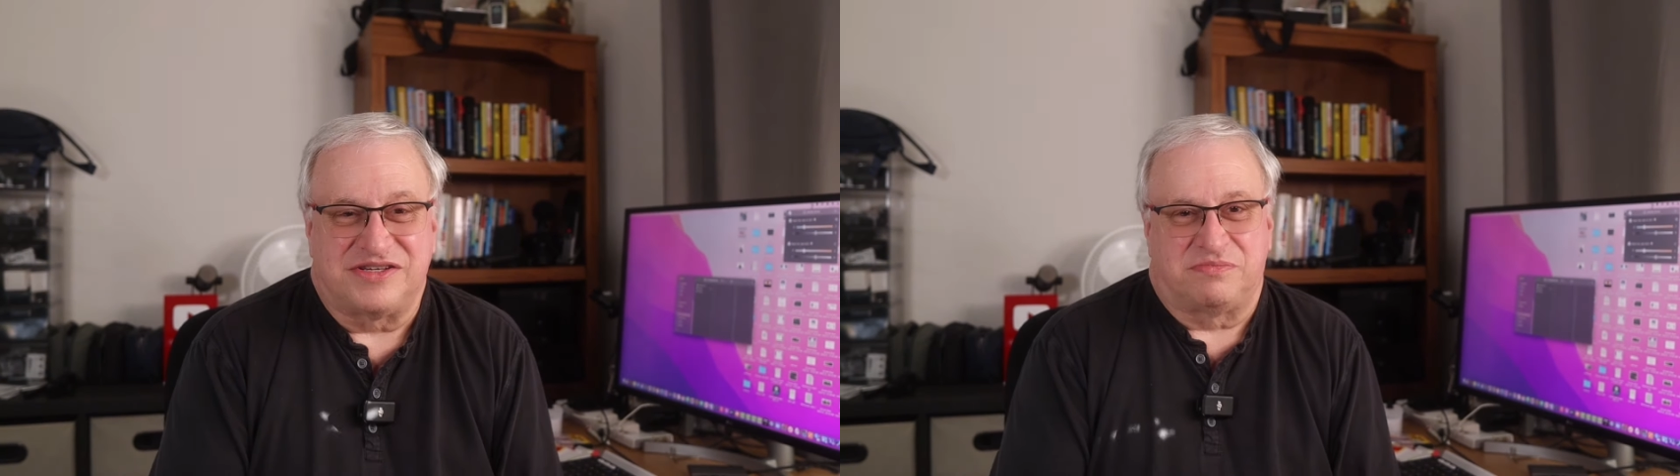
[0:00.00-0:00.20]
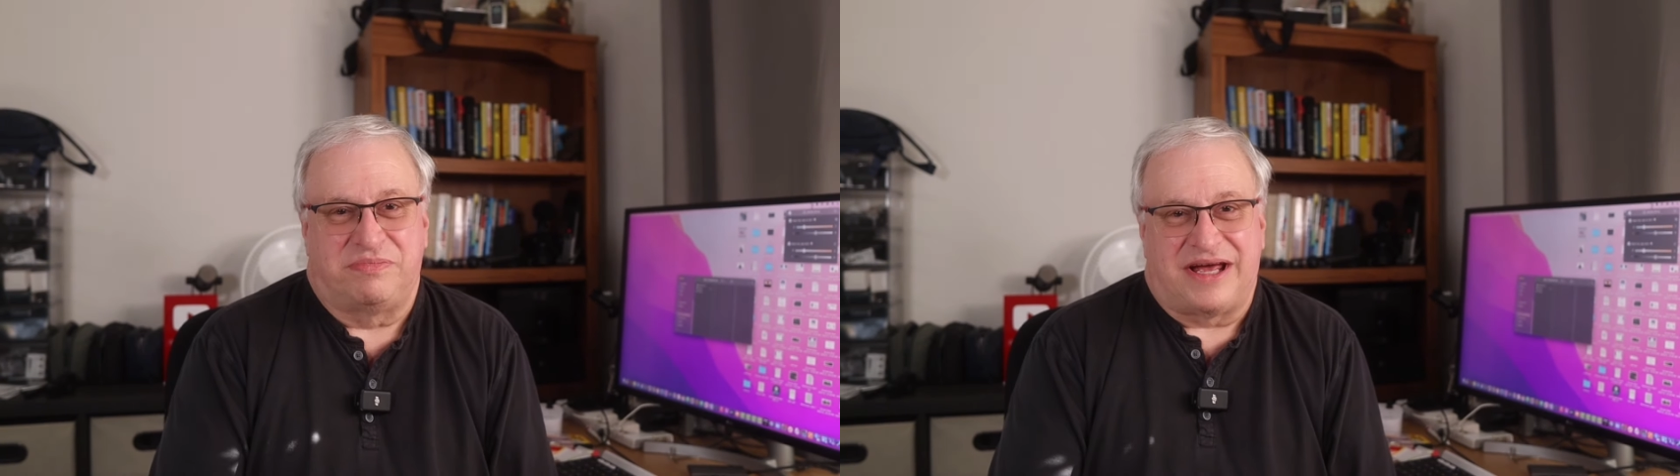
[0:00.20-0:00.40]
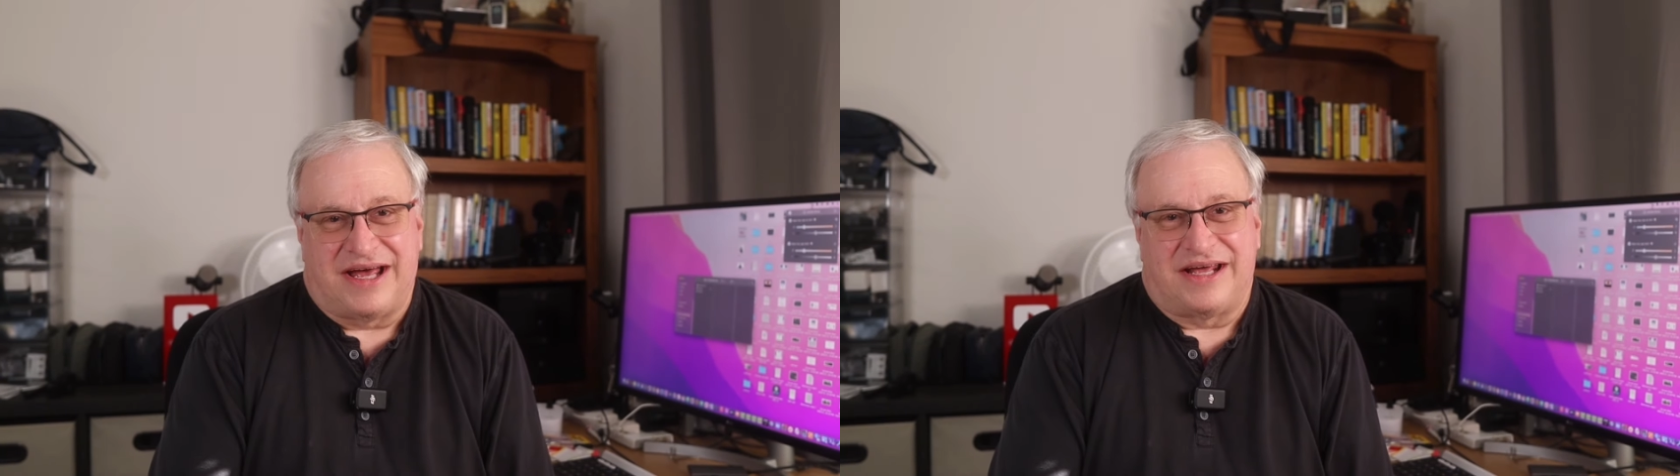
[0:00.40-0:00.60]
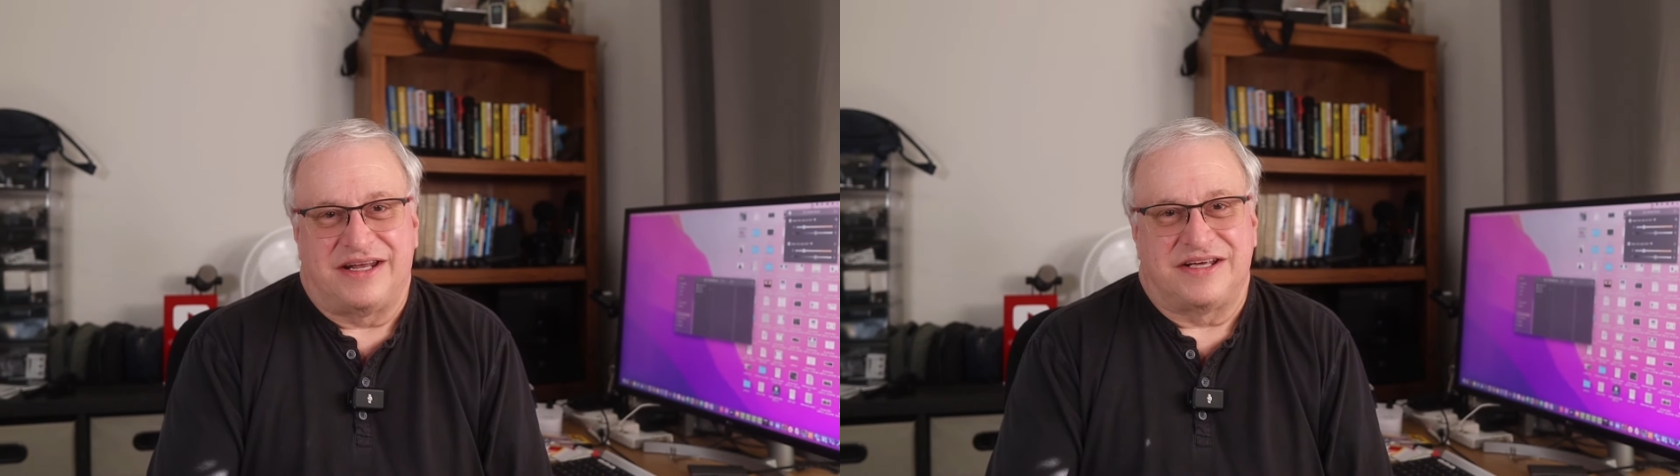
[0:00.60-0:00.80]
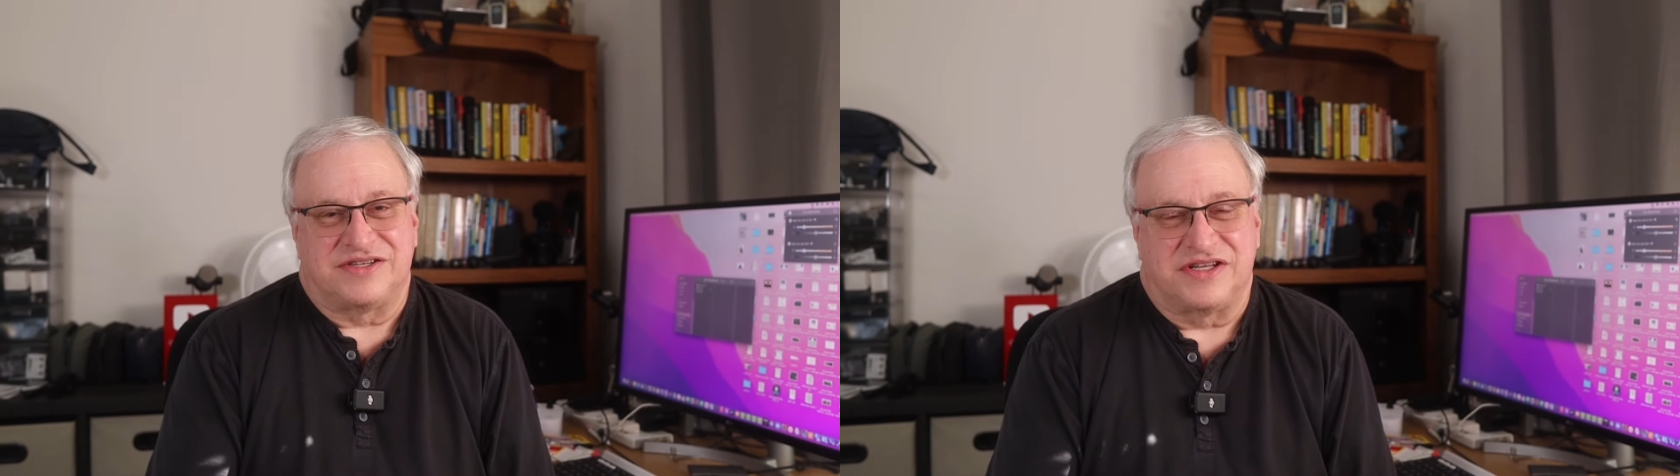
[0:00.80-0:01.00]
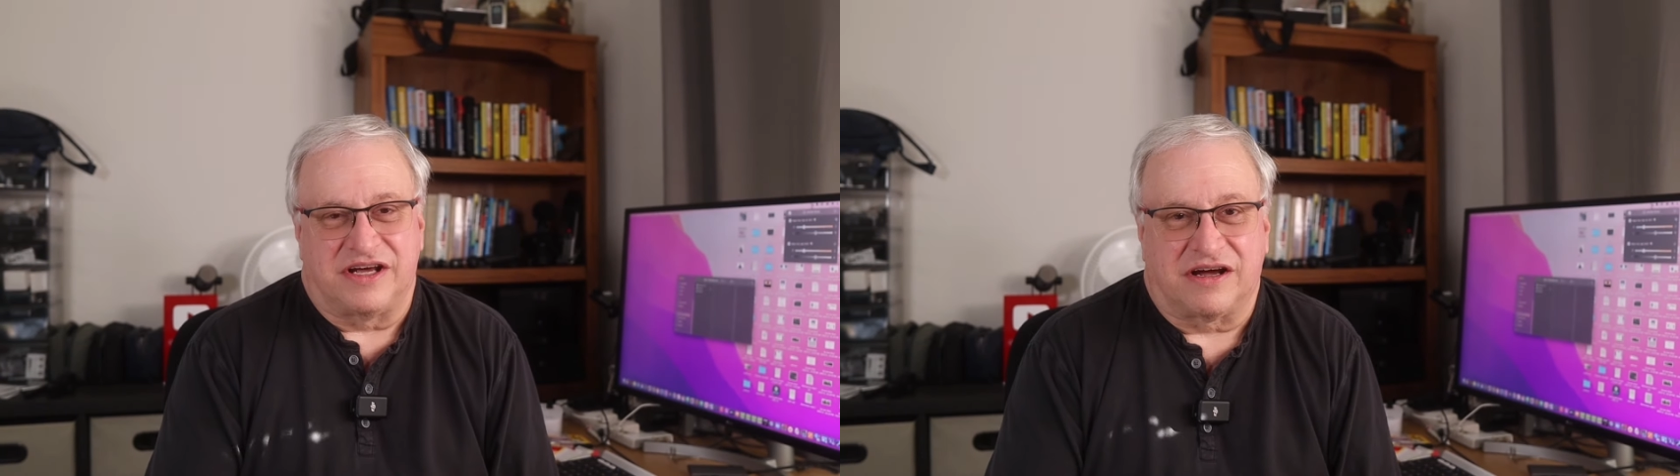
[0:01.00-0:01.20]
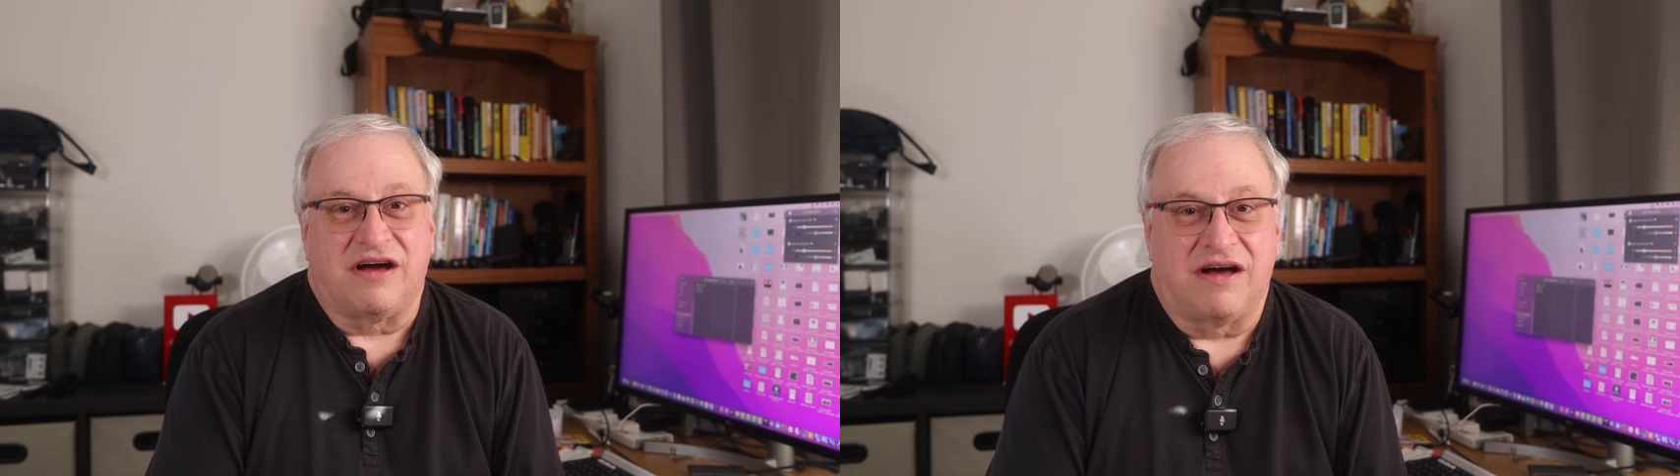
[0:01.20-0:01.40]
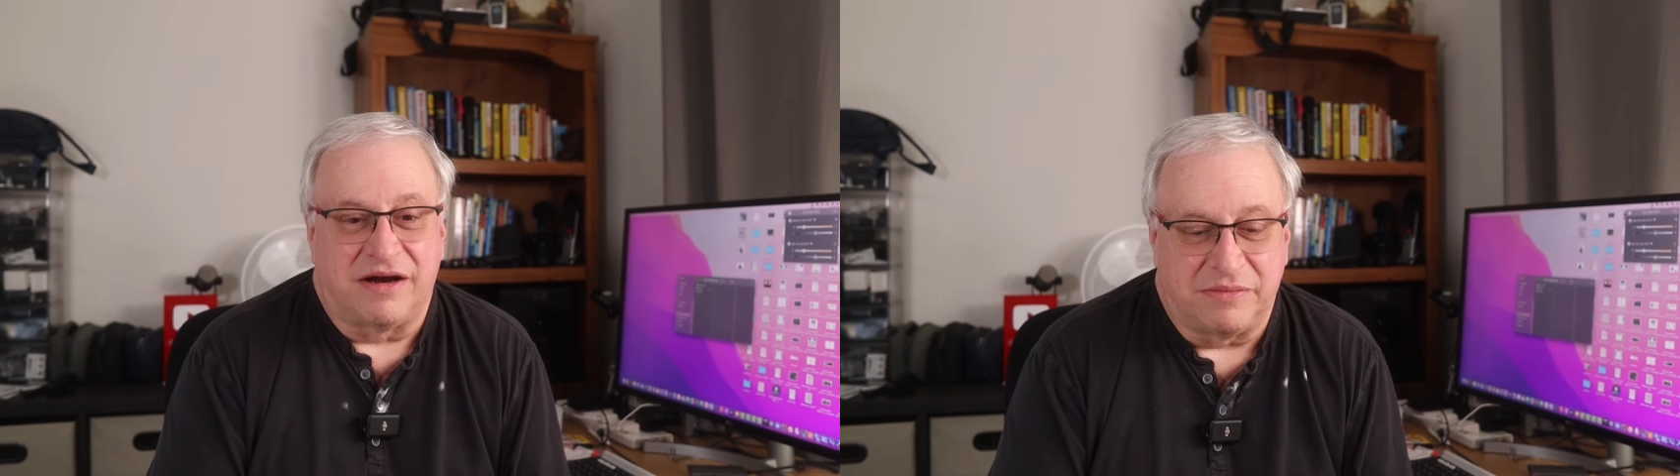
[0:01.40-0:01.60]
as bad as the
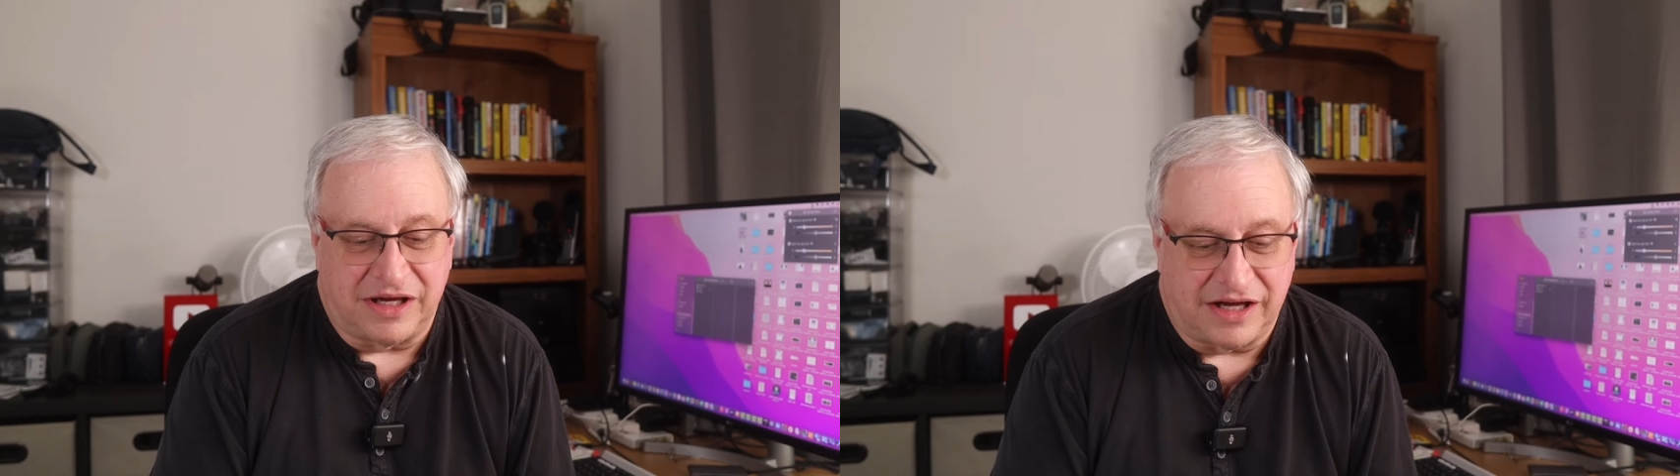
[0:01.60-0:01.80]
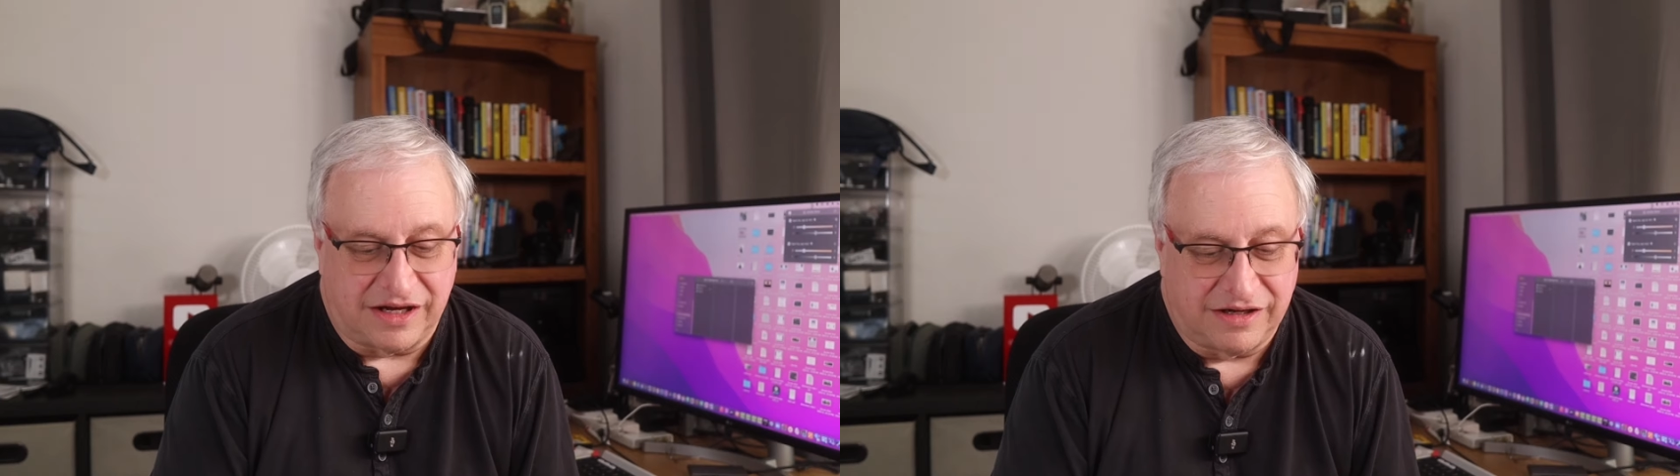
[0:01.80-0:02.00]
economy.